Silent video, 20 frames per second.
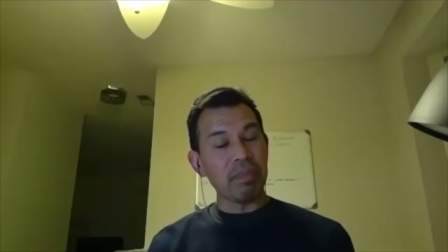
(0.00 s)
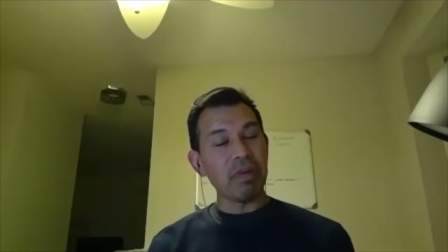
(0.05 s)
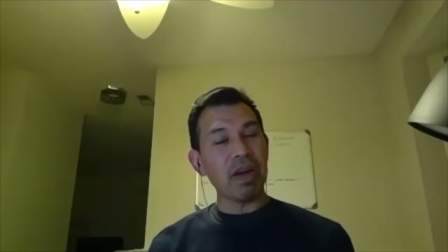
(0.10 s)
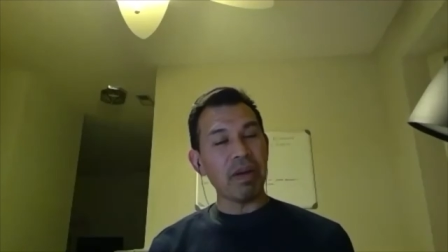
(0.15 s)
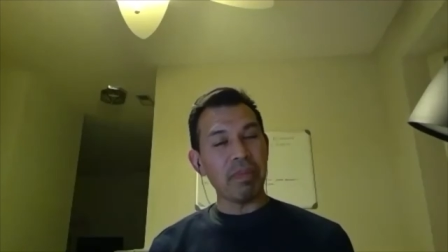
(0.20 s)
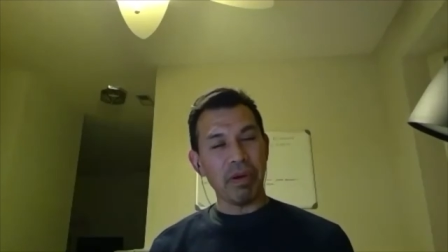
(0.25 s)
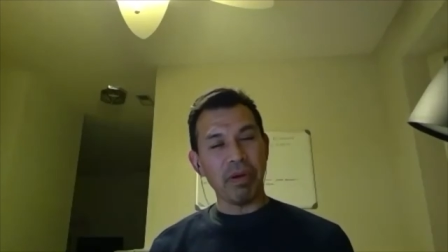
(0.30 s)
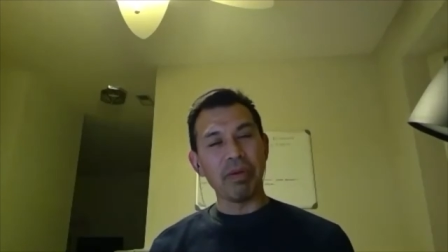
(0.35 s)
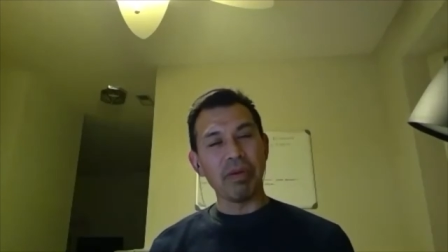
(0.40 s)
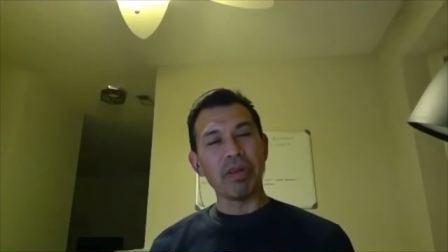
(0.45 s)

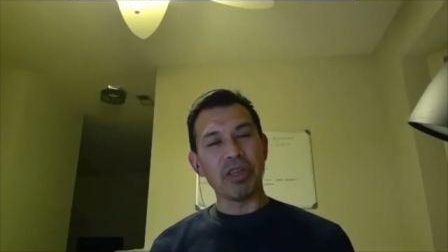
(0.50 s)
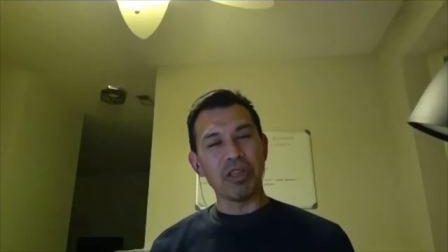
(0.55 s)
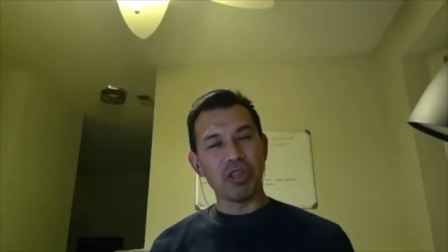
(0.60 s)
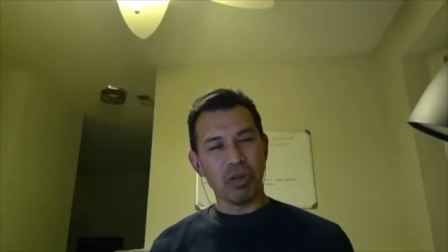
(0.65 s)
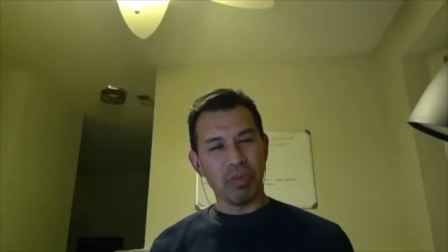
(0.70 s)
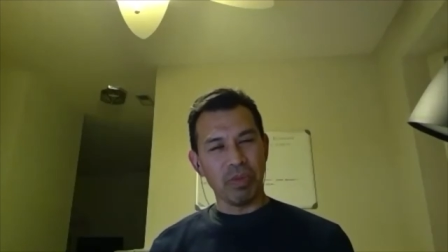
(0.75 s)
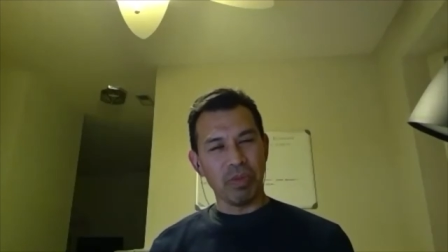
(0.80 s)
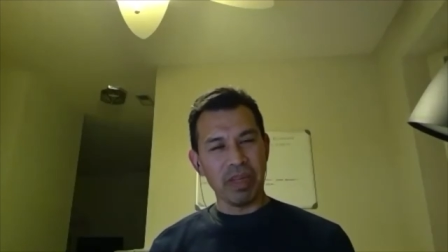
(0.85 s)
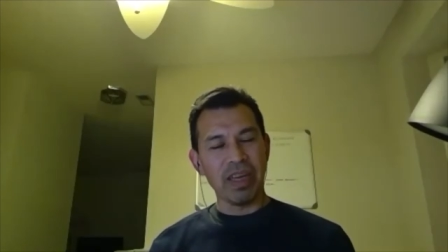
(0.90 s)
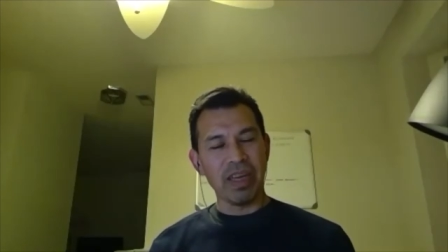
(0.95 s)
primarily
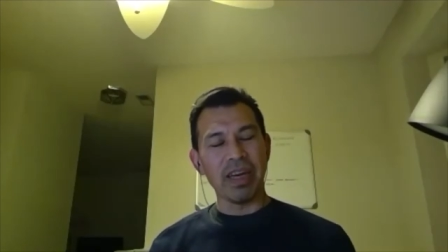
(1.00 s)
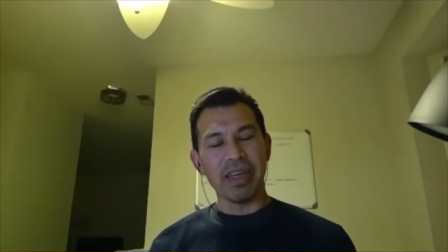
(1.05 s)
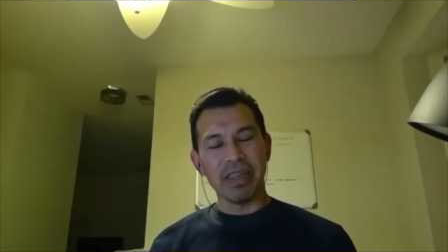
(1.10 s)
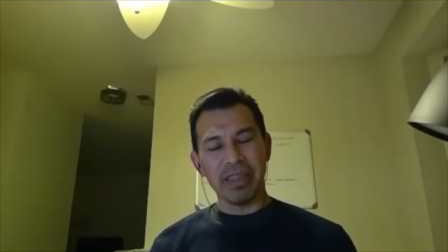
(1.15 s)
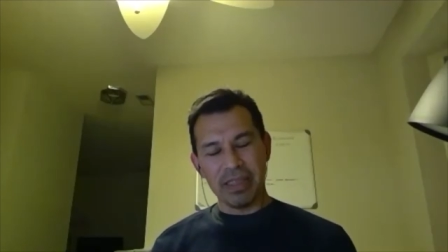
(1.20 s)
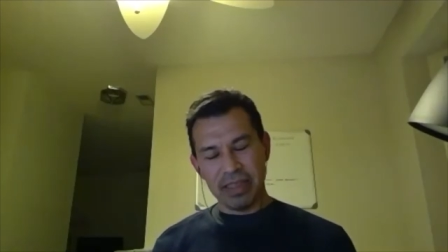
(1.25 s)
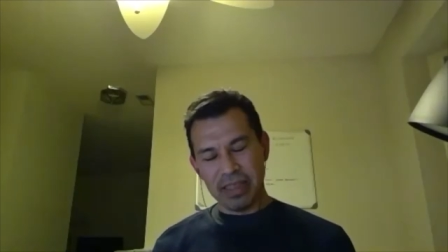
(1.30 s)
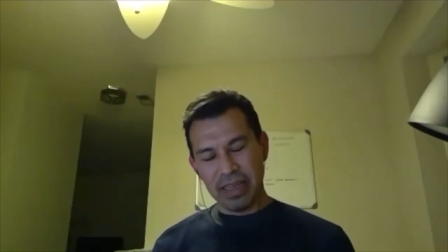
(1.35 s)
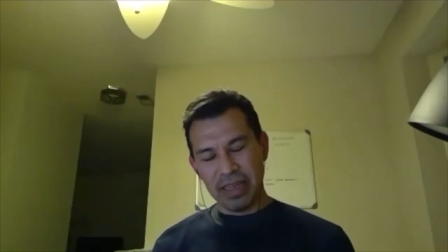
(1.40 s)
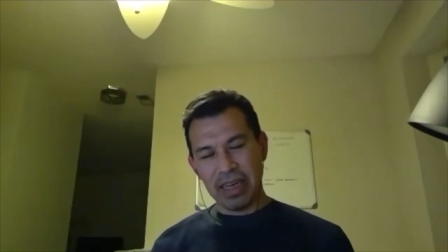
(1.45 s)
German. Yes,
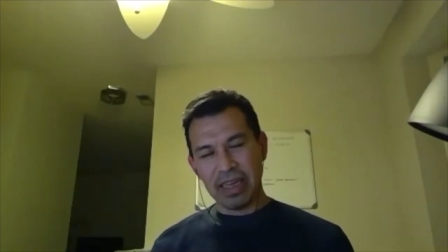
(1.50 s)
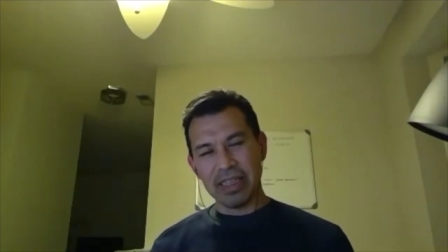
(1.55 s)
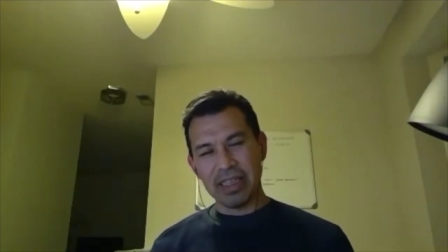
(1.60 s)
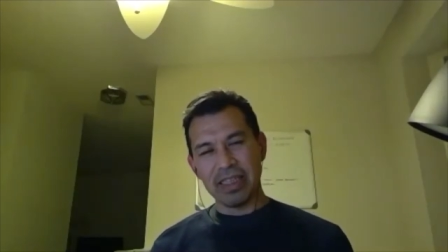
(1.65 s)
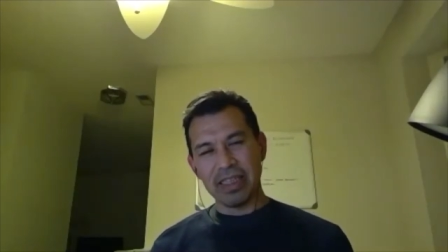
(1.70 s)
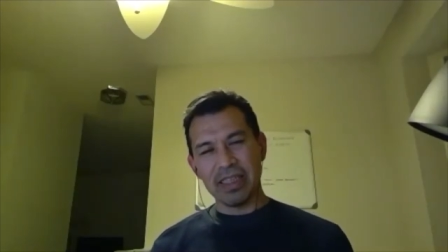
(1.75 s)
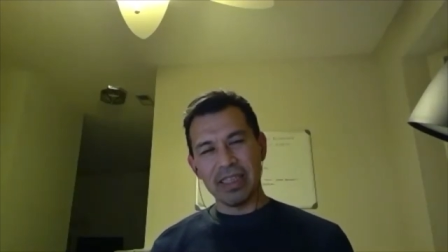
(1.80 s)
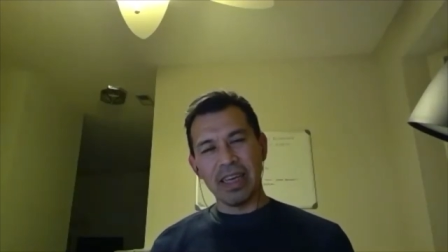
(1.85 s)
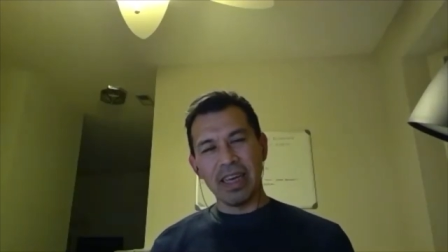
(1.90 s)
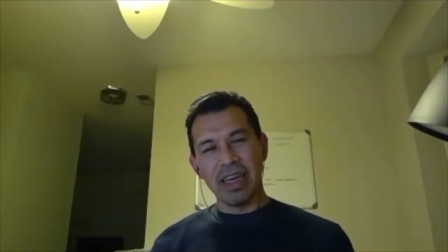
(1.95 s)
yes.
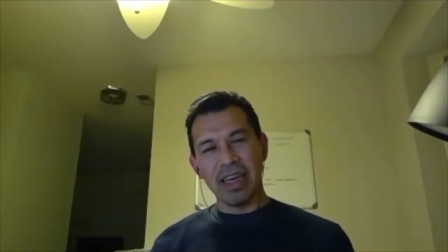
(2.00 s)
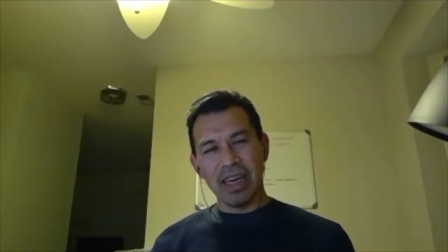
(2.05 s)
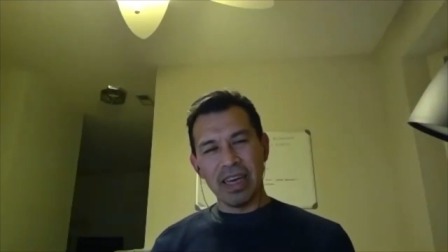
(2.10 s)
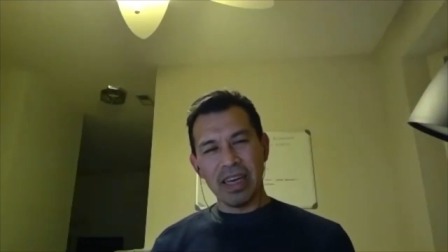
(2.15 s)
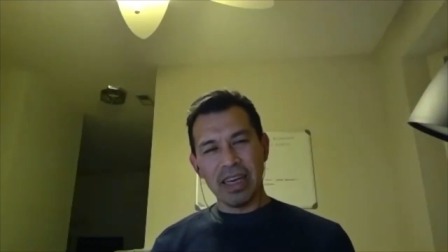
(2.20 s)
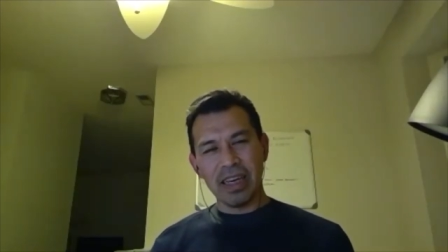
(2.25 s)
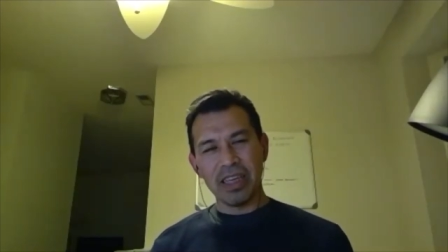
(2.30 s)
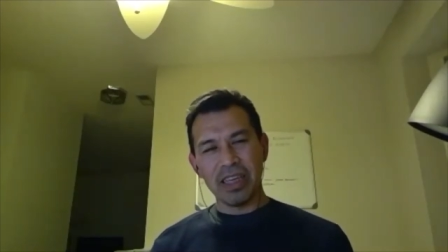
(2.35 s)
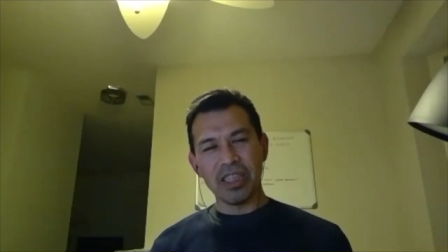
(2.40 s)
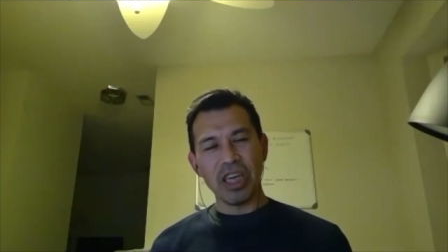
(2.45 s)

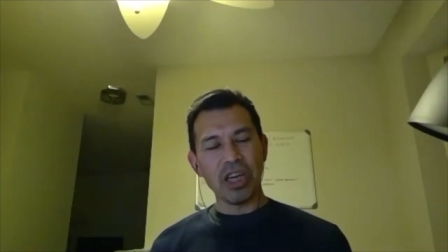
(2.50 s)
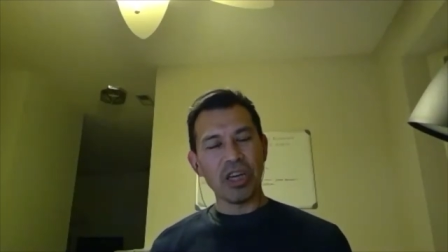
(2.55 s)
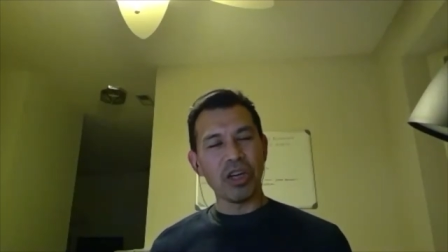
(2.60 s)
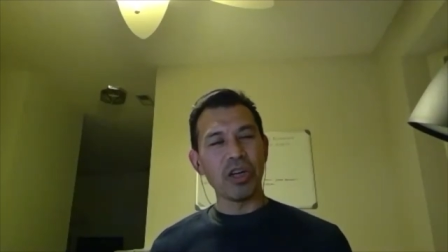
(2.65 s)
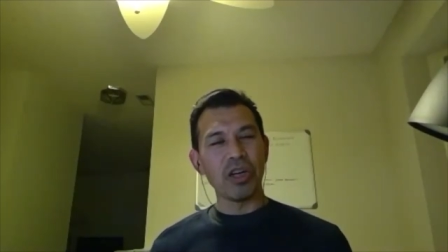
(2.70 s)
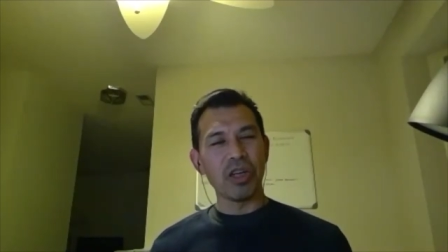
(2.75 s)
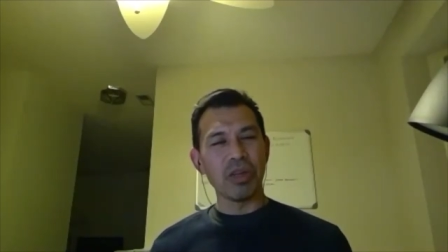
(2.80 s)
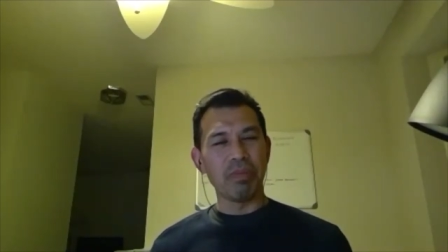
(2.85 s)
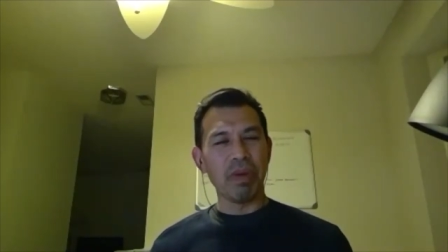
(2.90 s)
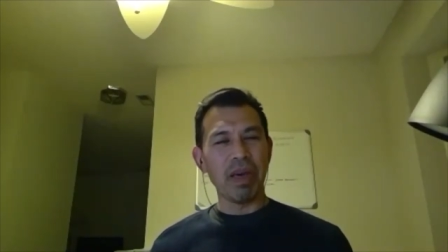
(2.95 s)
Because they
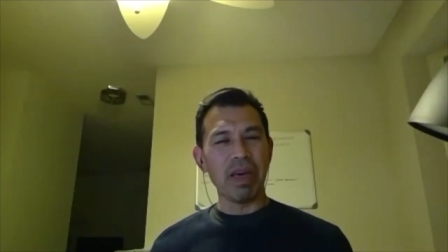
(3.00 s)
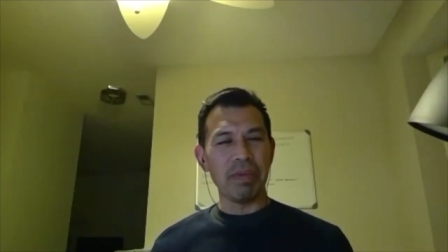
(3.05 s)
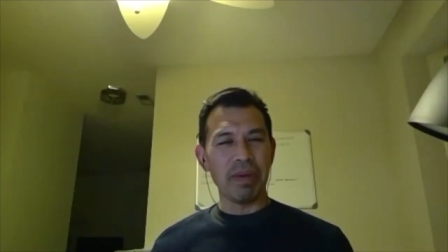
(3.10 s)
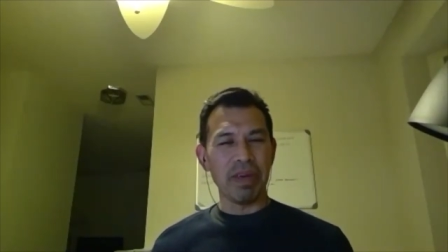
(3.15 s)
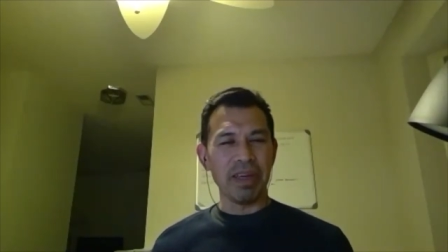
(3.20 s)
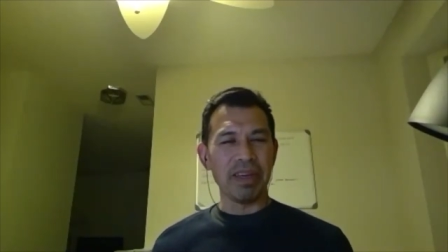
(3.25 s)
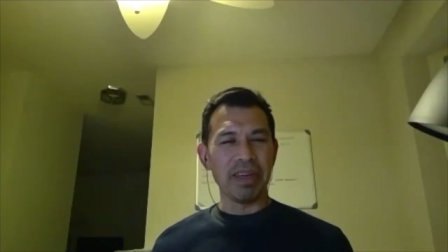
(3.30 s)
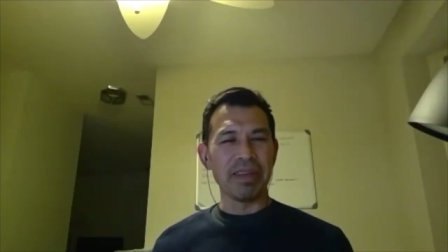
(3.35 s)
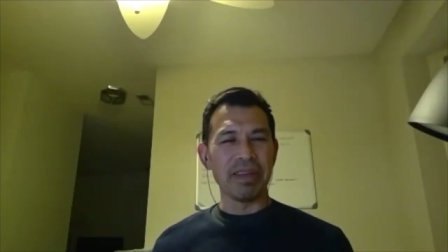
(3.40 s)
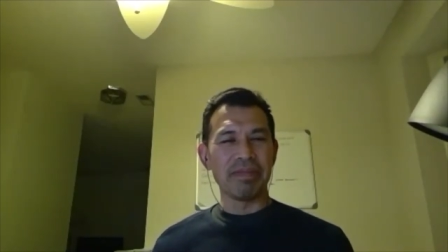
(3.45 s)
could
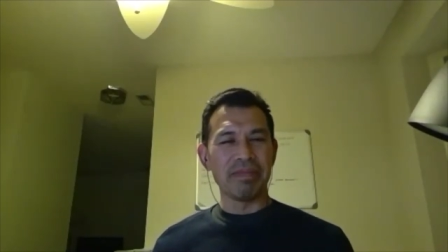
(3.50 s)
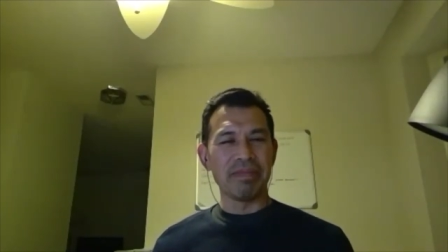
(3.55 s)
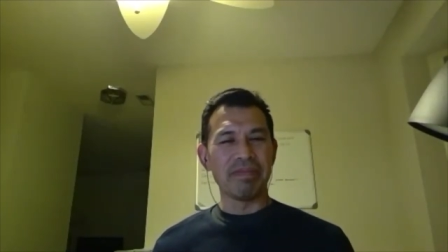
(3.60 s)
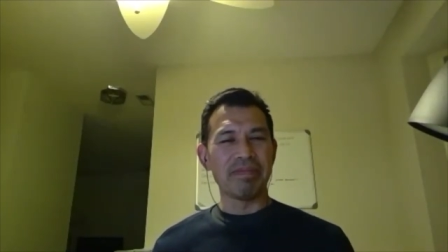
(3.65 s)
maybe